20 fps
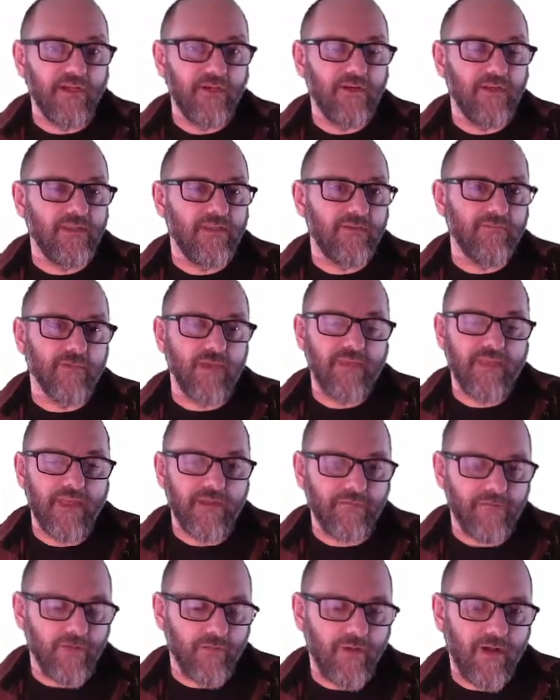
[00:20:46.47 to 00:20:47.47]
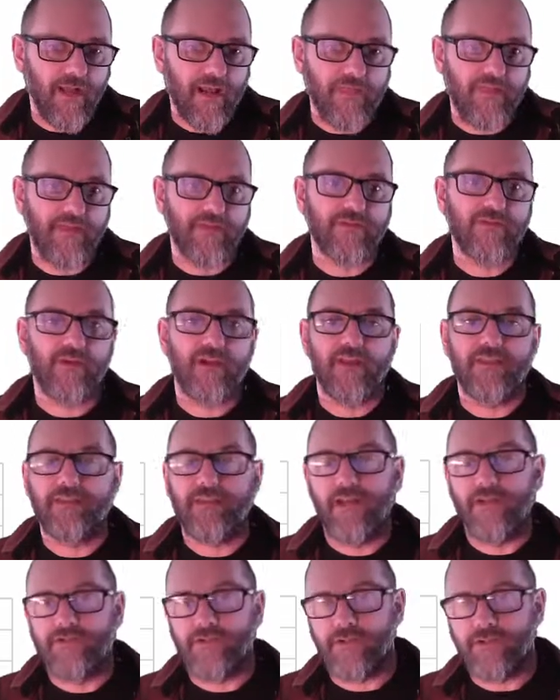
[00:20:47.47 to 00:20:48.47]
and then run that for a while, and then try
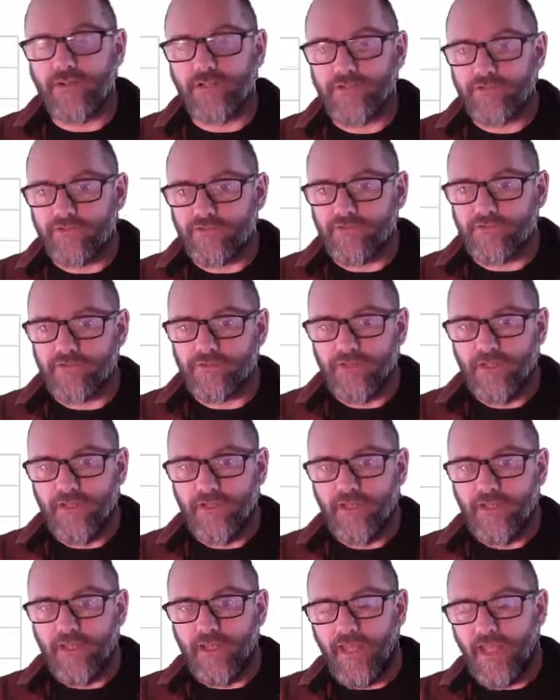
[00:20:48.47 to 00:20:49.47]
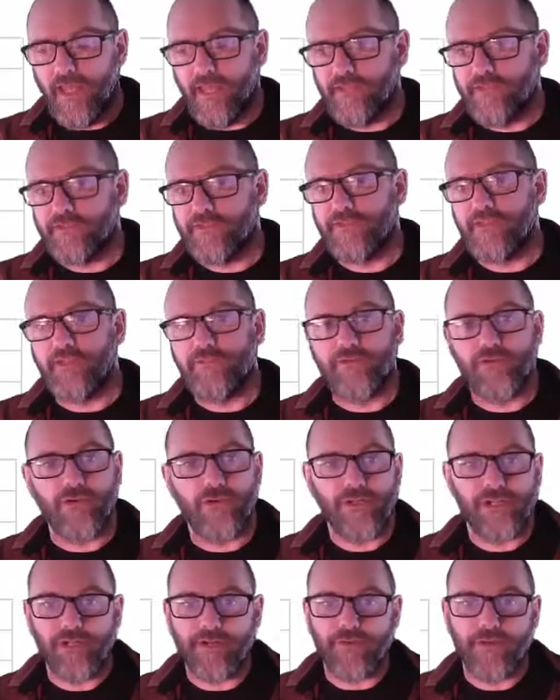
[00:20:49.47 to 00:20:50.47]
1,000 clusters and see if
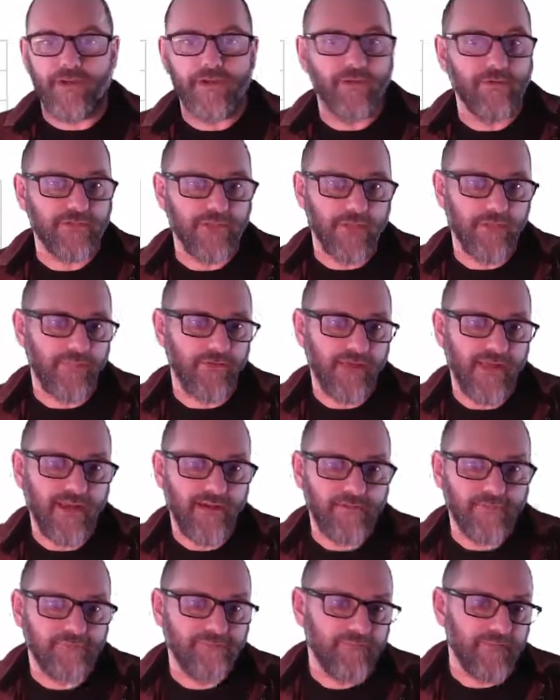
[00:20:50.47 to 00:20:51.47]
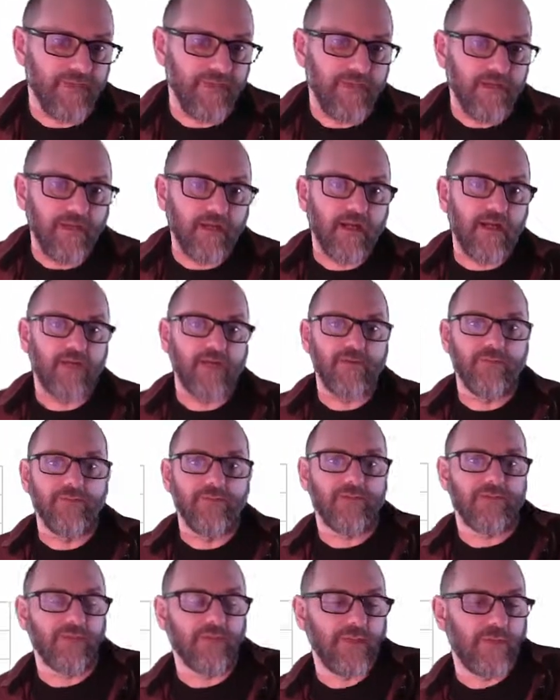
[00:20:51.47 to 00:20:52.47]
your click rate goes up or down.
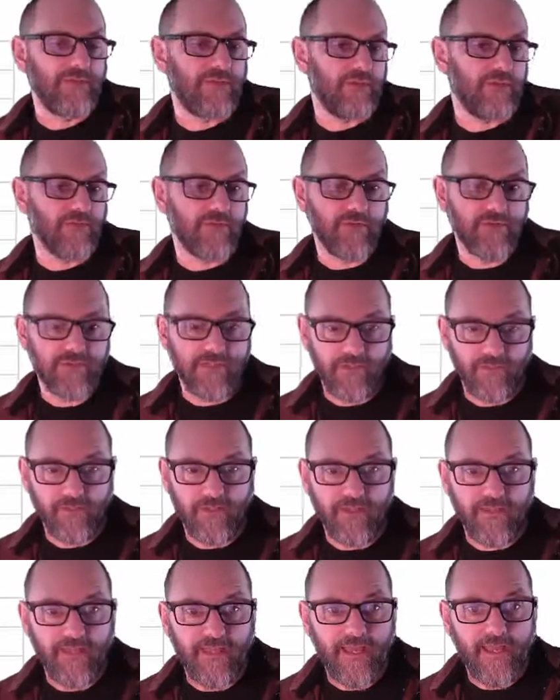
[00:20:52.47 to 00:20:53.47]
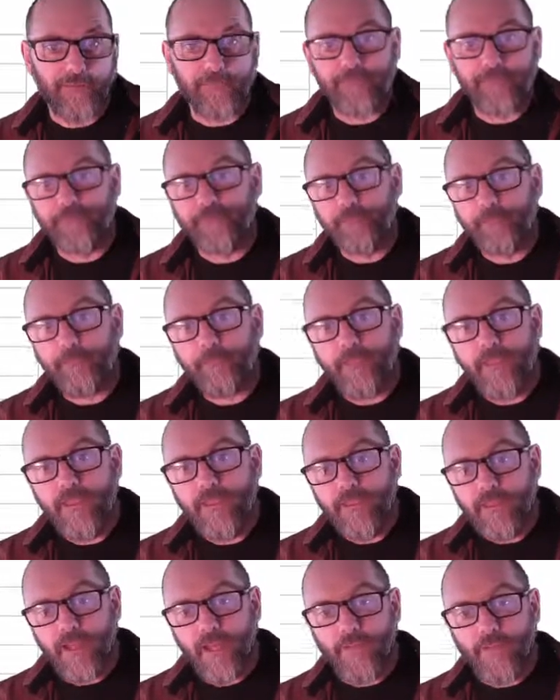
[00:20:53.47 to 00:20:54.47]
Sometimes you have to do stuff like that.
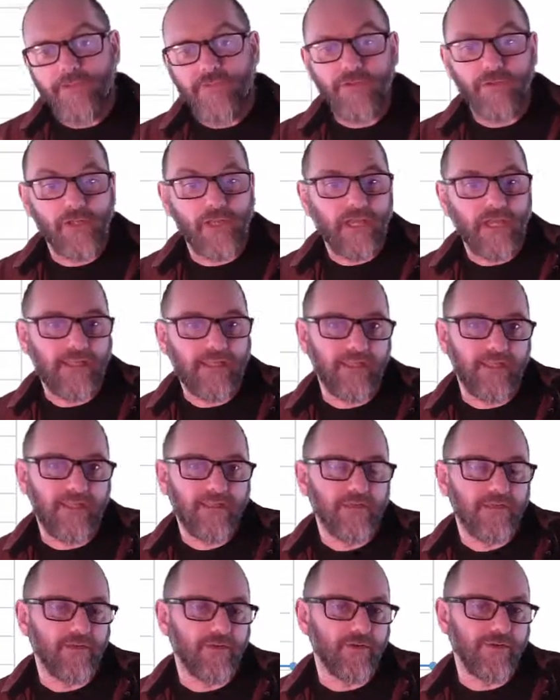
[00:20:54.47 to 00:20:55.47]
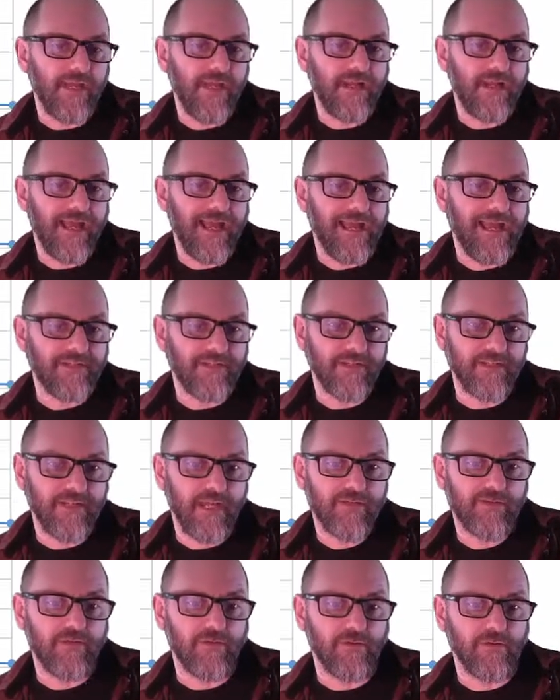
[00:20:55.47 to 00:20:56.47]
If you're lucky, your data has a
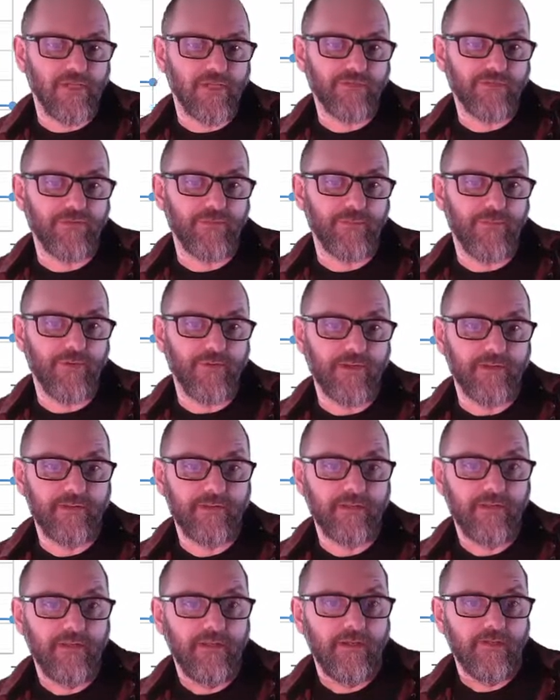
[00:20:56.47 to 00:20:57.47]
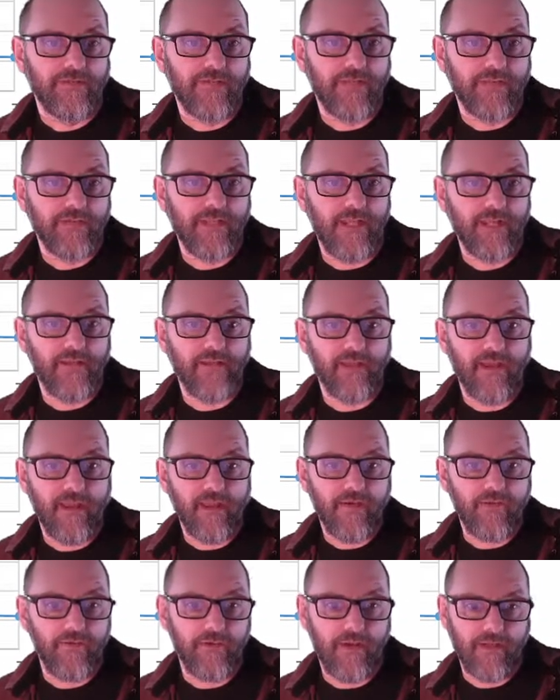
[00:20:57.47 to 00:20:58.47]
natural cluster point. So the data that
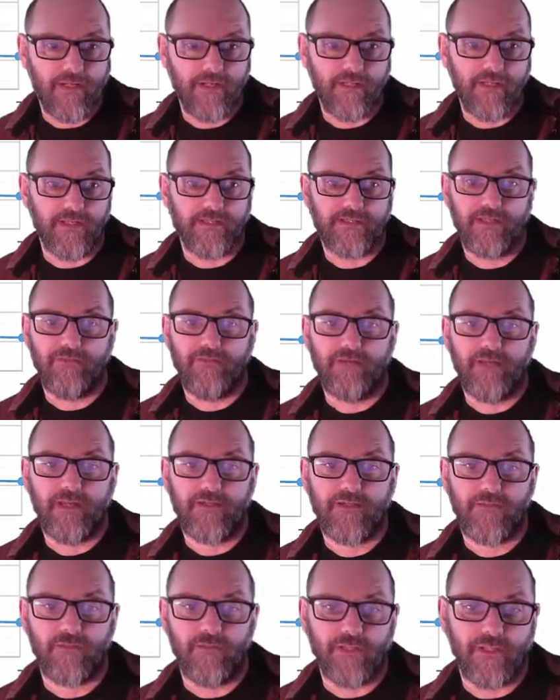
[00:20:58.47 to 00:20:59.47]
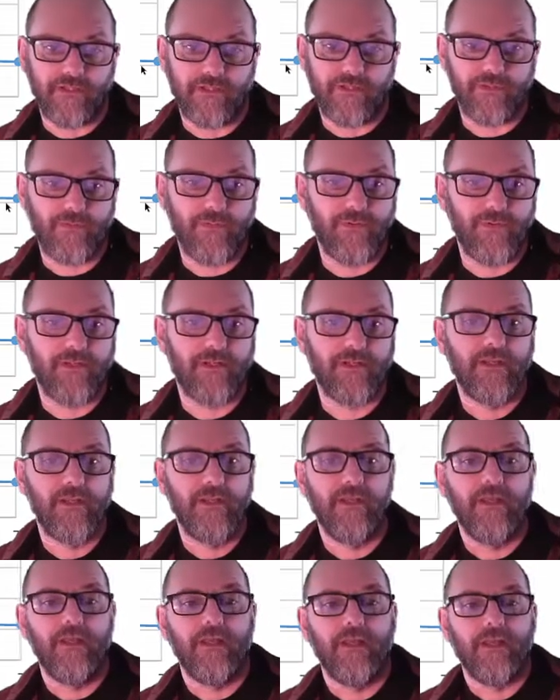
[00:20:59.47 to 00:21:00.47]
I created does have a natural cluster point.
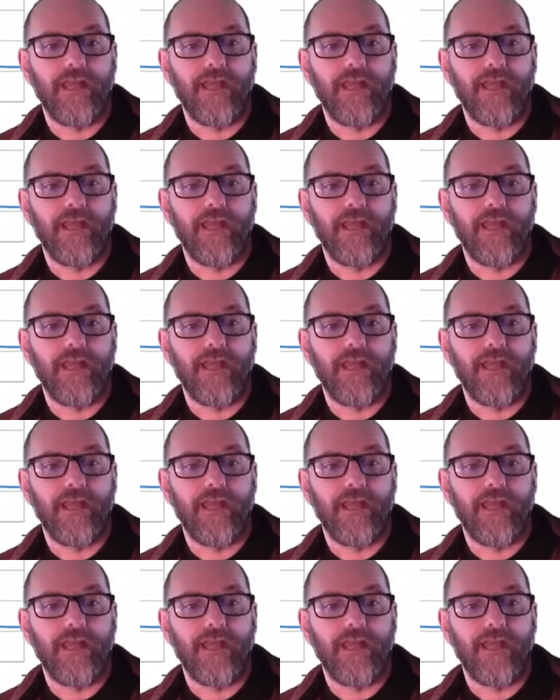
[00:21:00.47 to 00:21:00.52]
